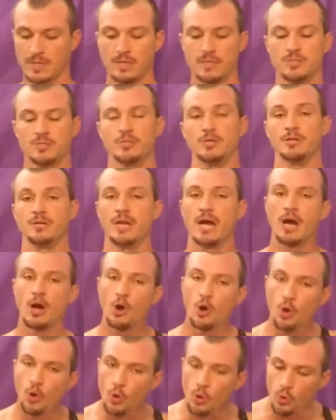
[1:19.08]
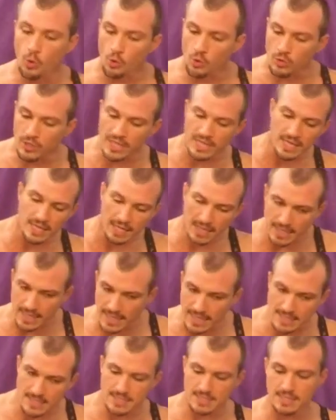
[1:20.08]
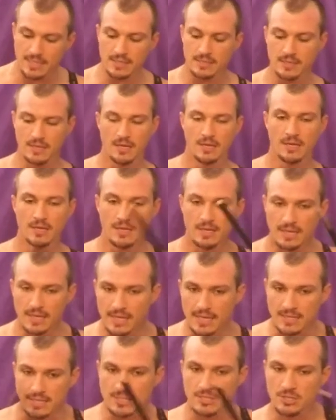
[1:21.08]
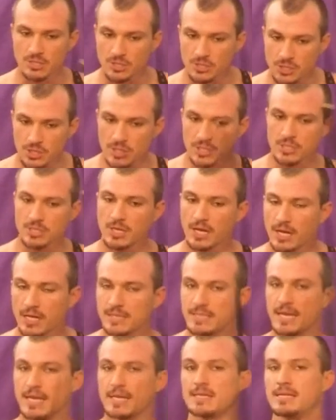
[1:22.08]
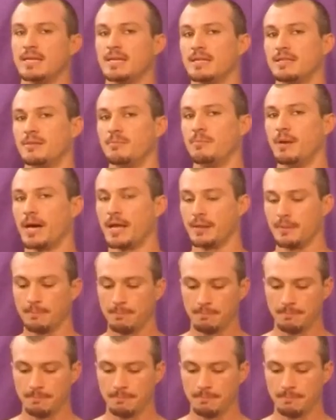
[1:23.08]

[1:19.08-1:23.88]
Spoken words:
So you're not holding it against it, it's just contacting it at the bottom.